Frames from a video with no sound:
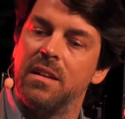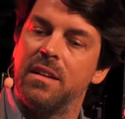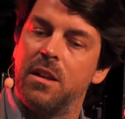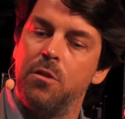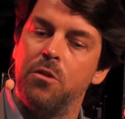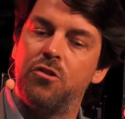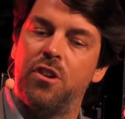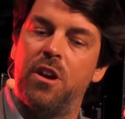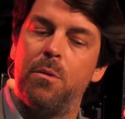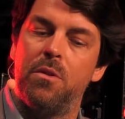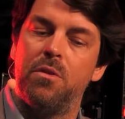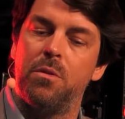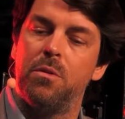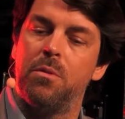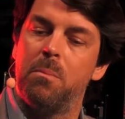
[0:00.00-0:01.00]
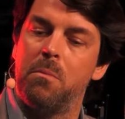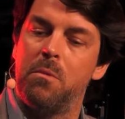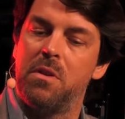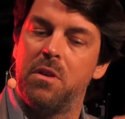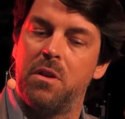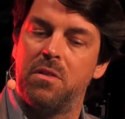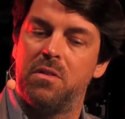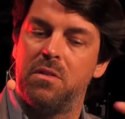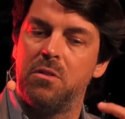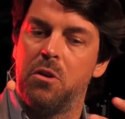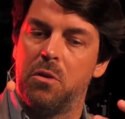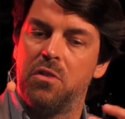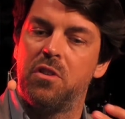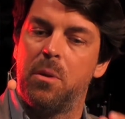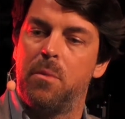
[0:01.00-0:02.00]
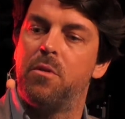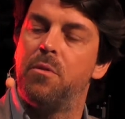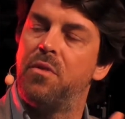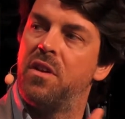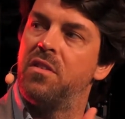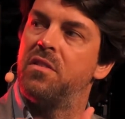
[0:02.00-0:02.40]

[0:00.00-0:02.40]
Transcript: can you share with us, some of the things